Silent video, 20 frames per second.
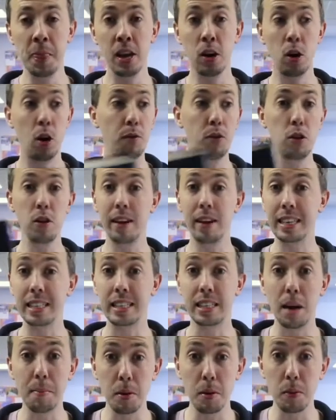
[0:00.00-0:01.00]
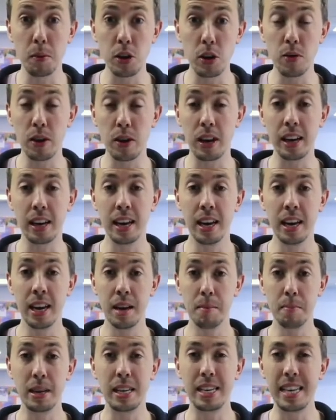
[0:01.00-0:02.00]
Hopefully you got something where you can
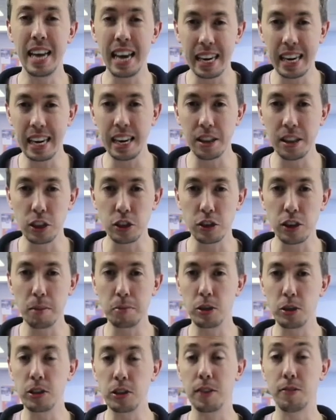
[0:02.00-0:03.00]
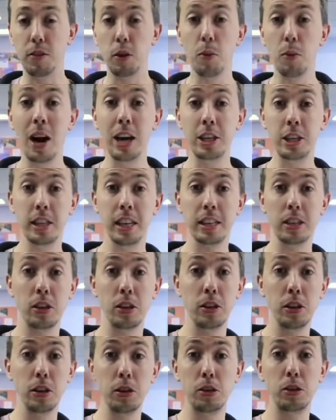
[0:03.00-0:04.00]
be digging into the scriptures. If you're watching this
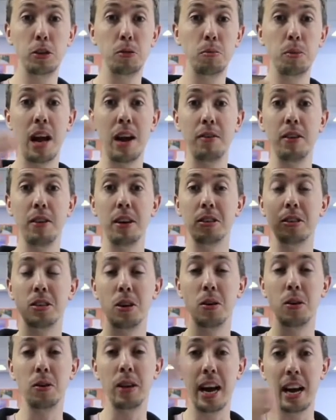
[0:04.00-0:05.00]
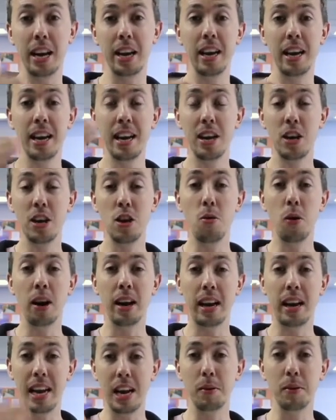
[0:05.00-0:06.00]
on YouTube Live, we are so glad you are
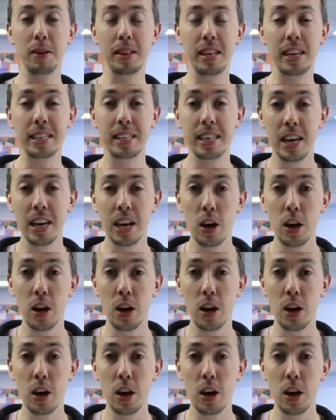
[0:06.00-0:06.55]
here with us.